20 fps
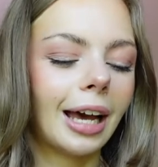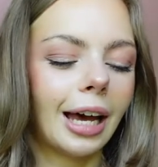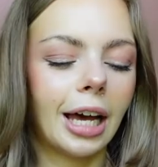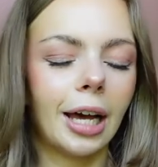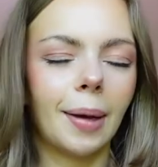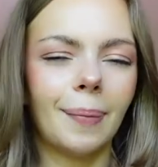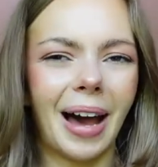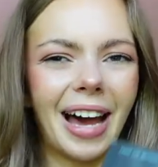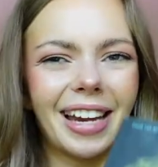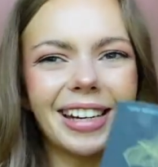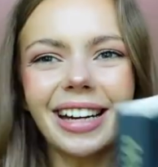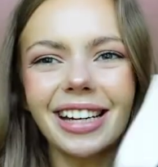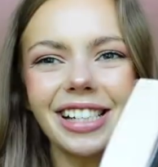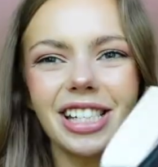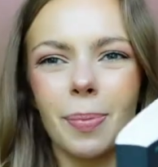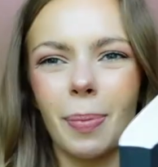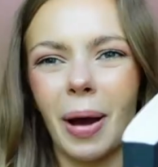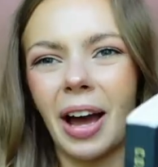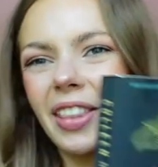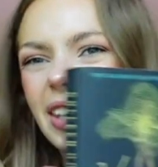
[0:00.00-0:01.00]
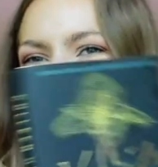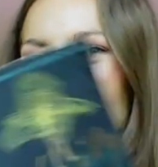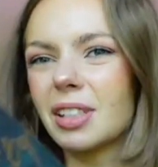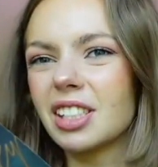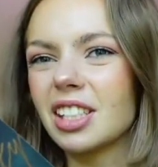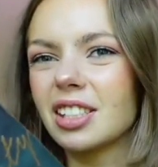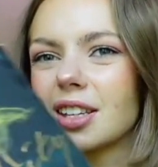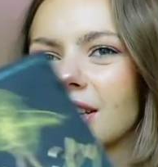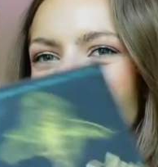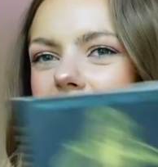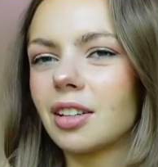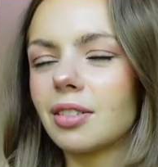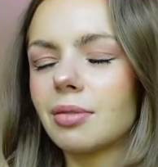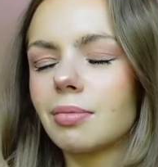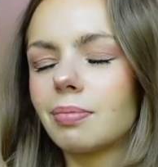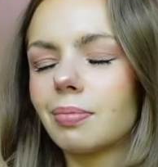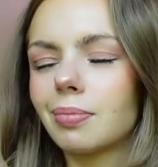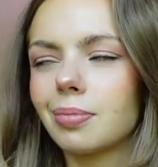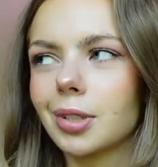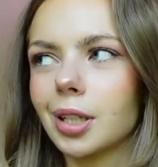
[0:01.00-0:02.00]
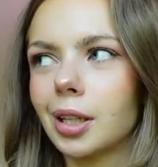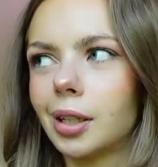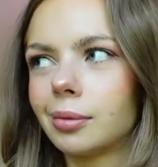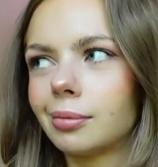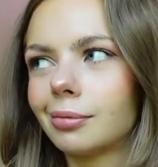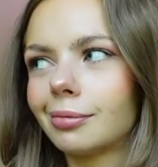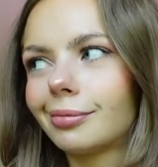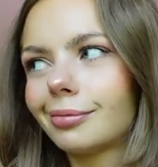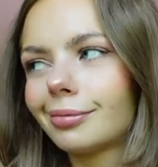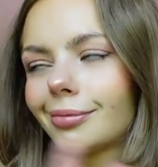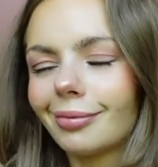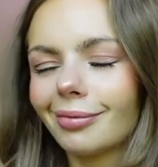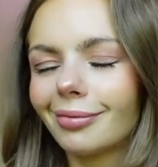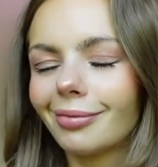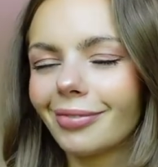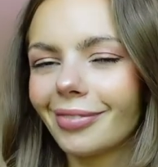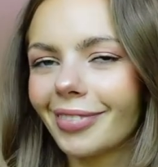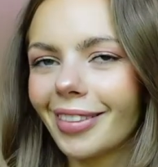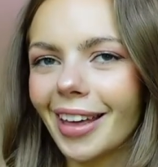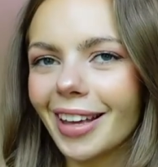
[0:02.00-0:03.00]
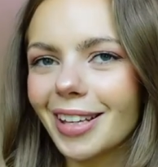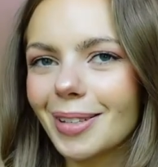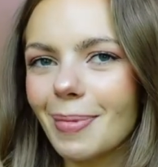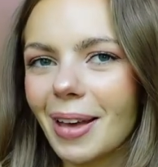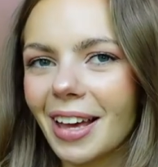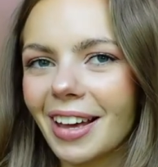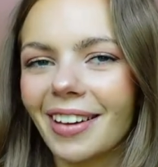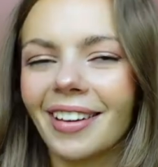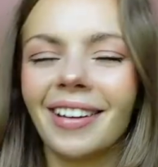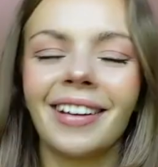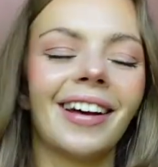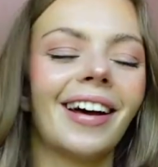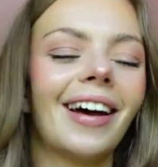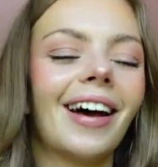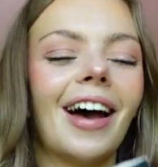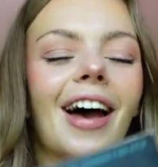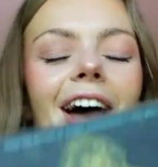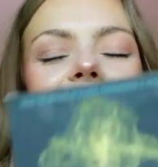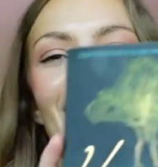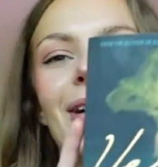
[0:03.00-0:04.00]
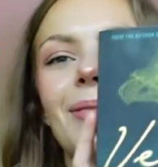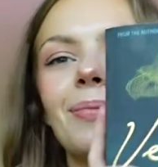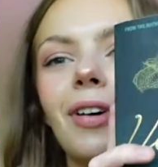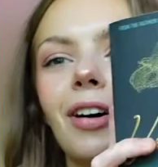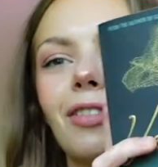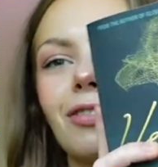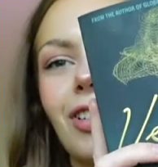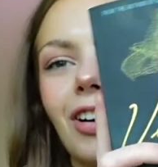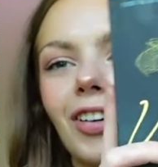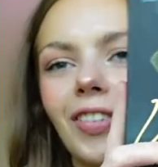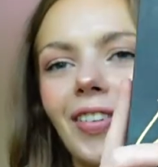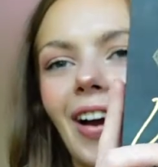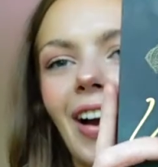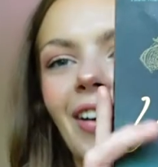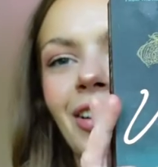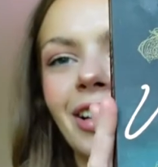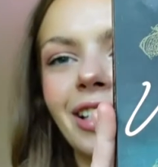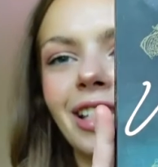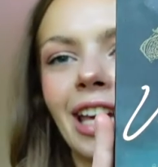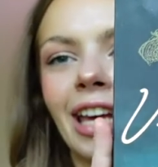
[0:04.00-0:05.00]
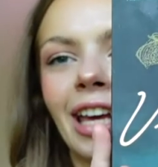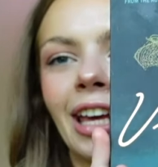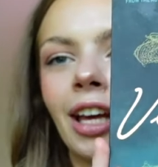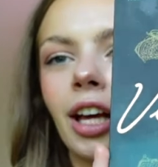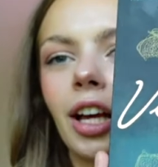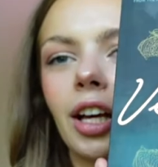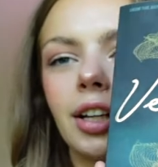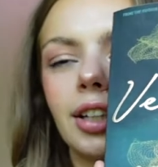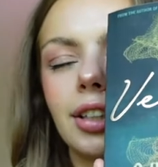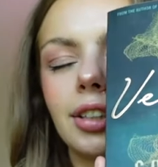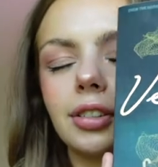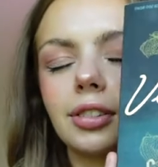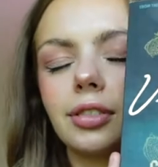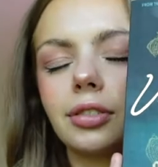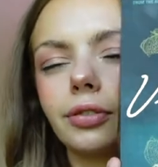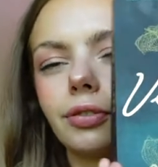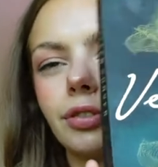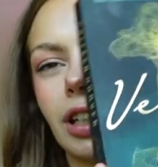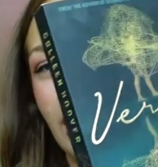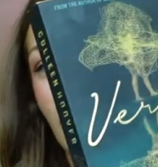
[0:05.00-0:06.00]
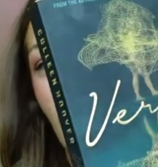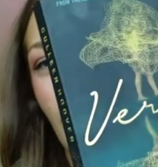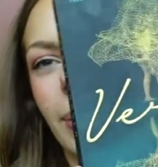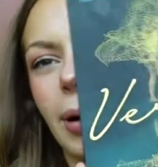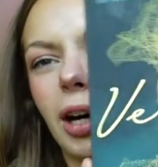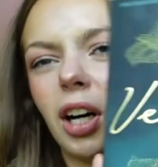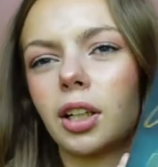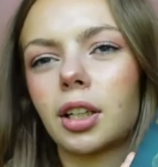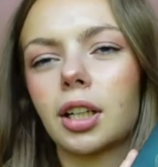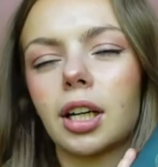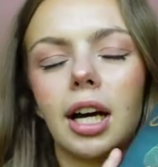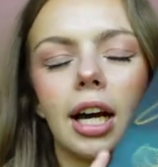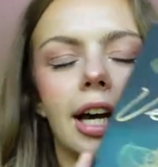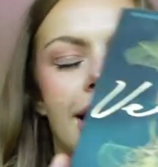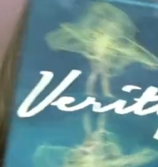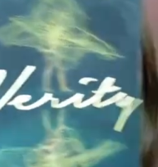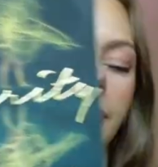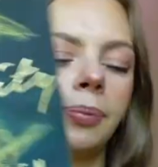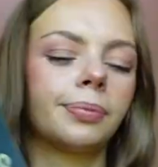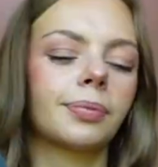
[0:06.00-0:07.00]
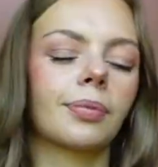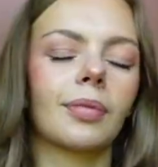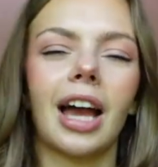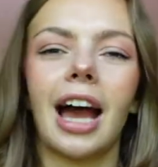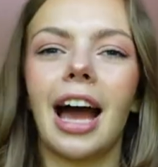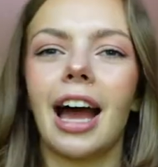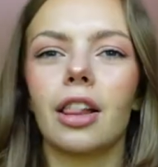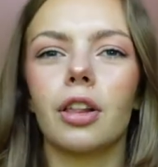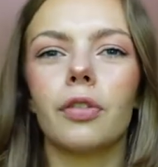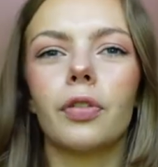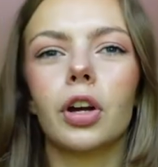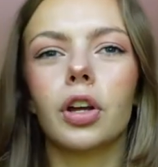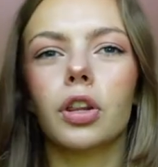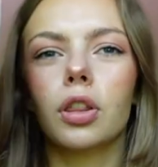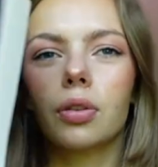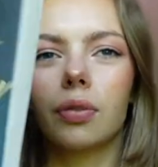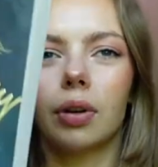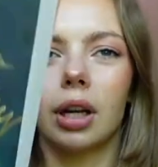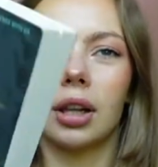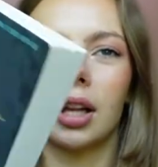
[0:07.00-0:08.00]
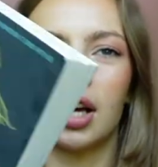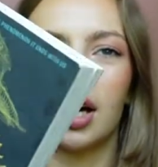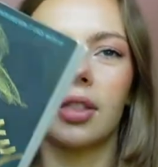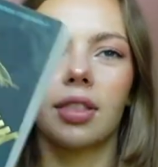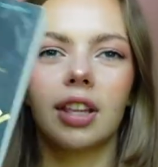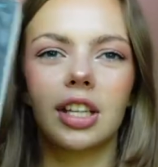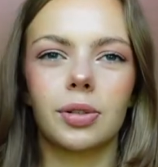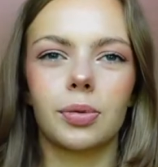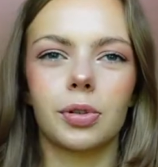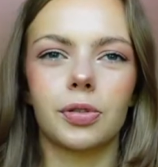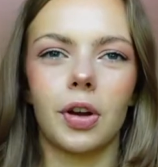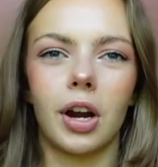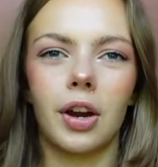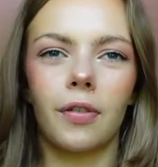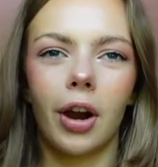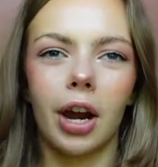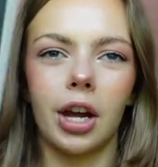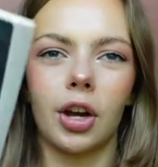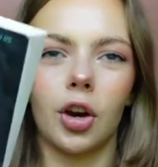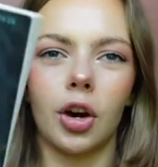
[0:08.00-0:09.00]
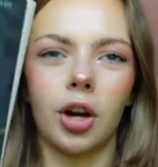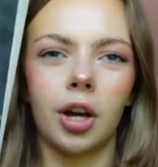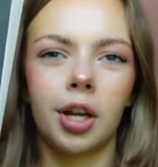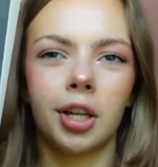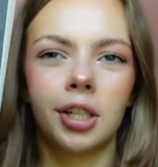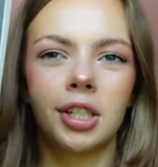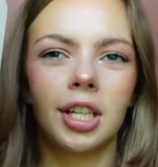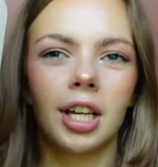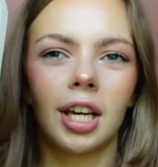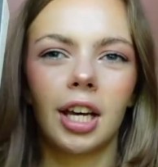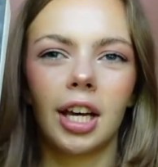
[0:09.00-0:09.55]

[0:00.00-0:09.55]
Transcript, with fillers: I didn't actually buy this, my sister did. So thanks, Becca. Verity, really good book. I love a good thriller. This was very, very good.